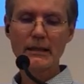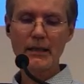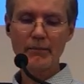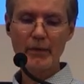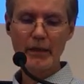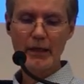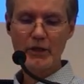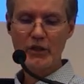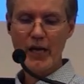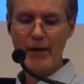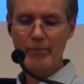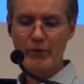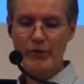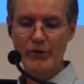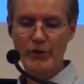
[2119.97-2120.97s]
Timothy
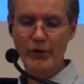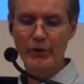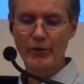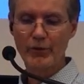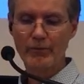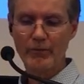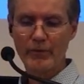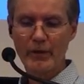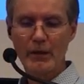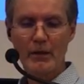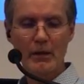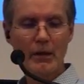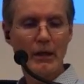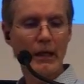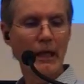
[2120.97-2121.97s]
chapter 2
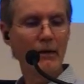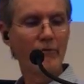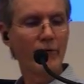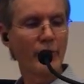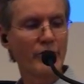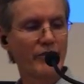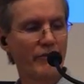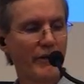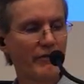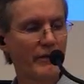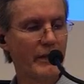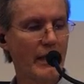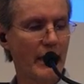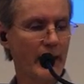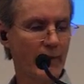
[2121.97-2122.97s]
and verse
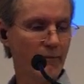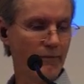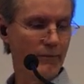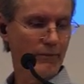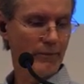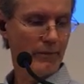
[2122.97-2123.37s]
15.